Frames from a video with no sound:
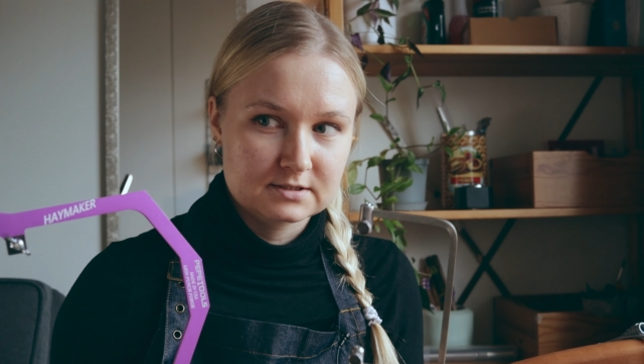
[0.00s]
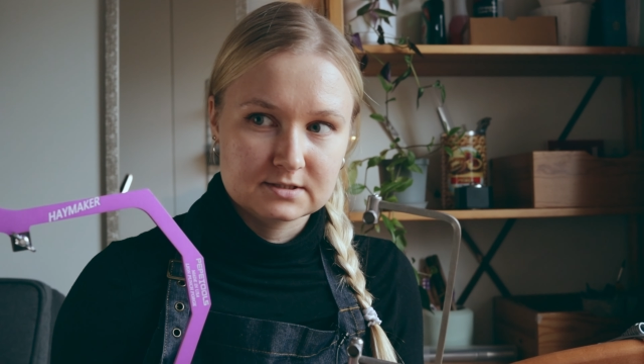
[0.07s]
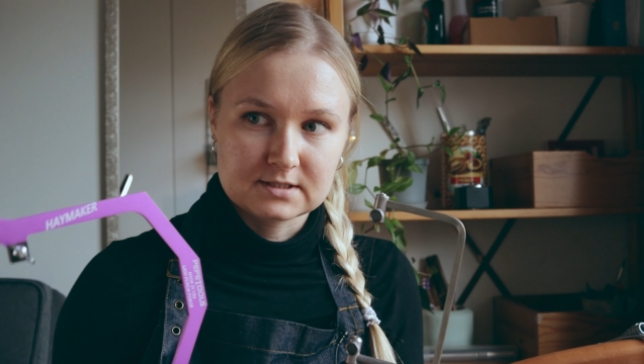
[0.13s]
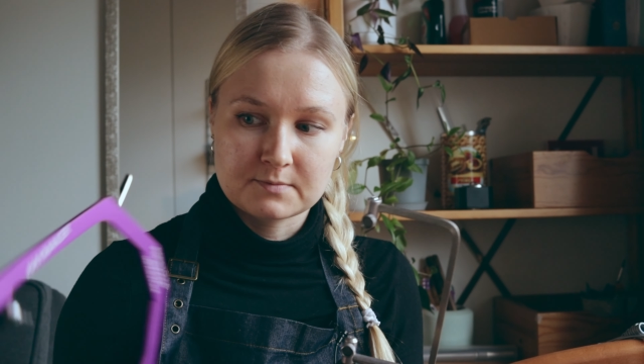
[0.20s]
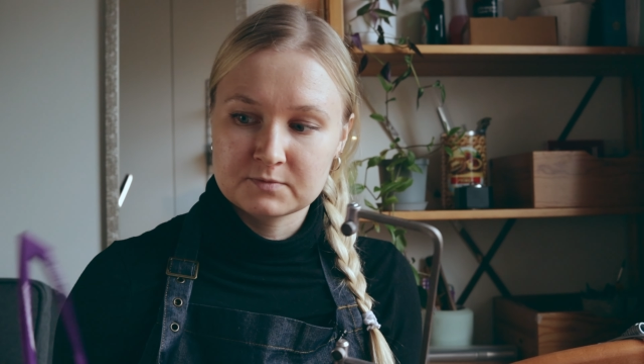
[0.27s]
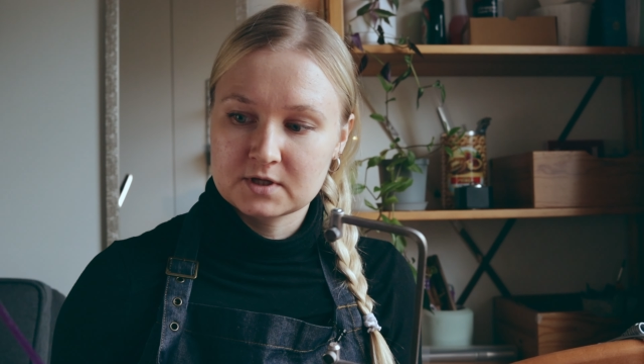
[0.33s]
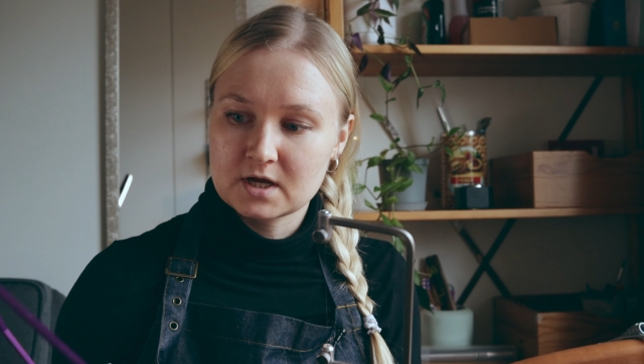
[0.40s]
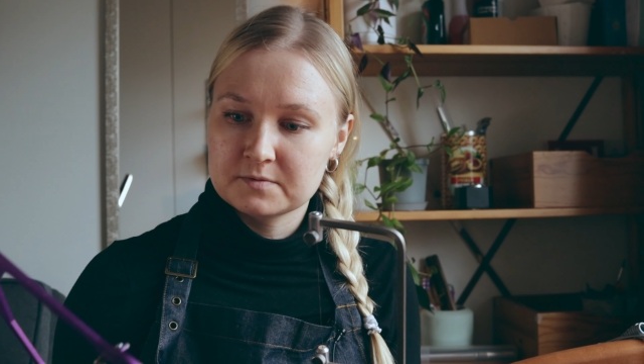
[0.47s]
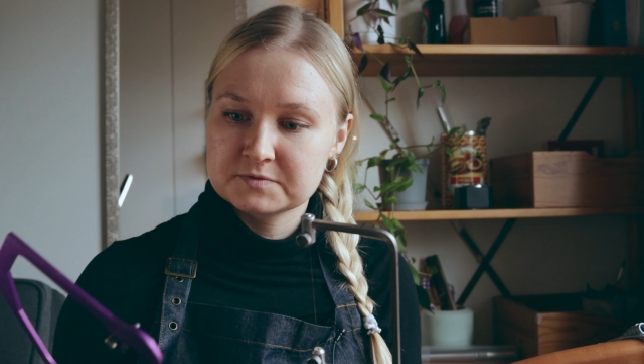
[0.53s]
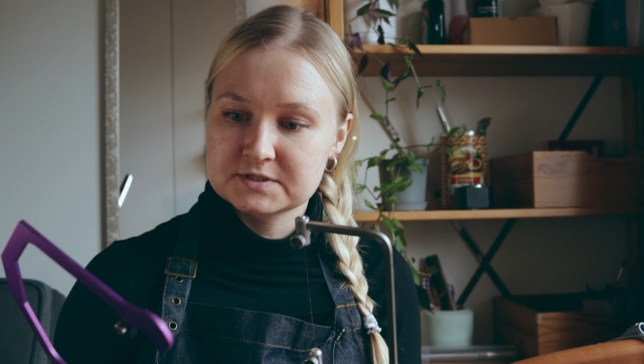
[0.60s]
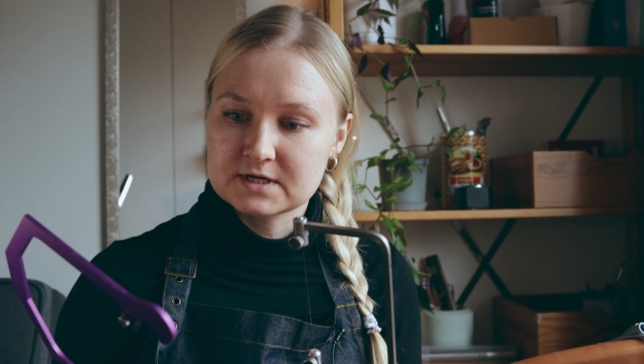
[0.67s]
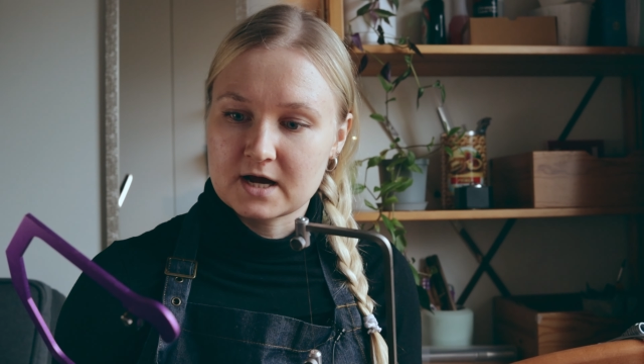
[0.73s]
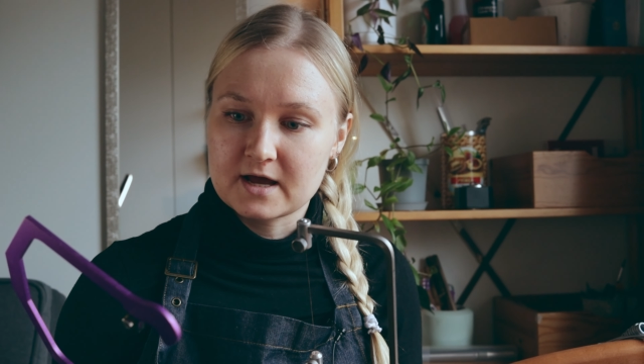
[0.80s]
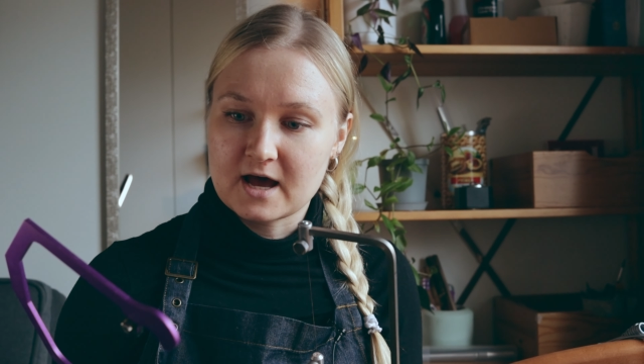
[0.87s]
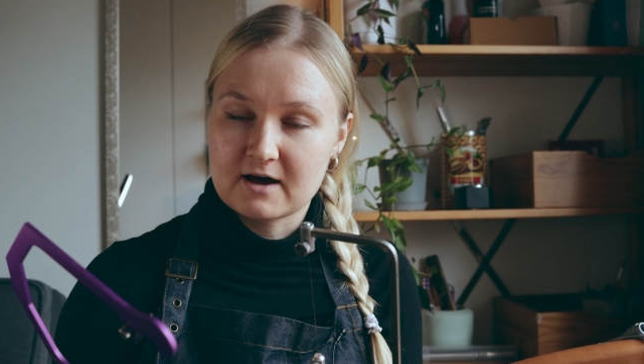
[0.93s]

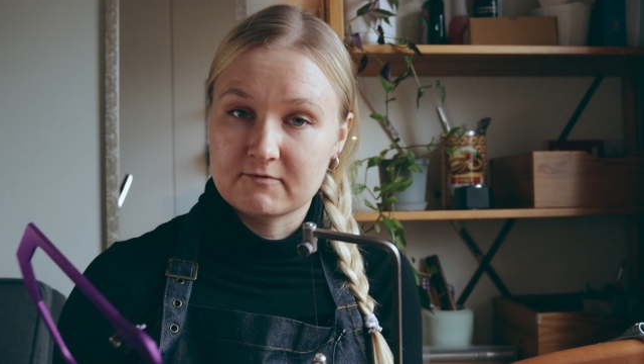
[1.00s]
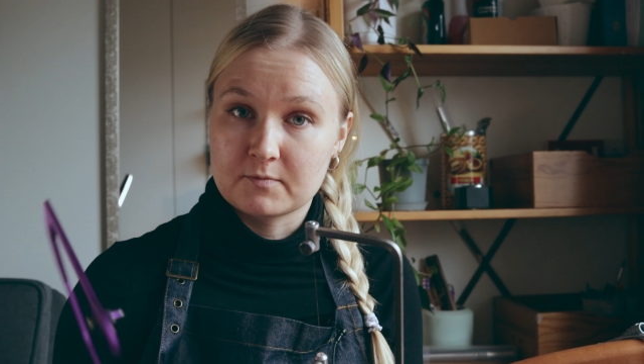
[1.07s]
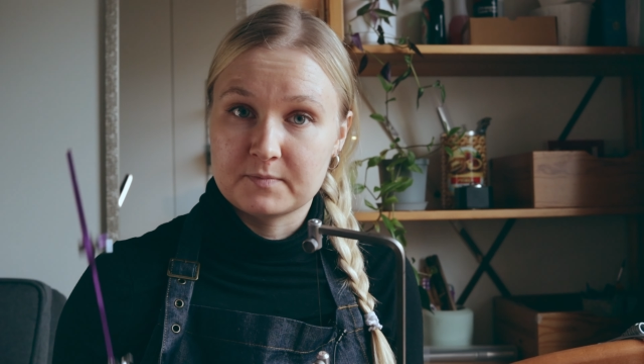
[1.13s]
Sometimes I have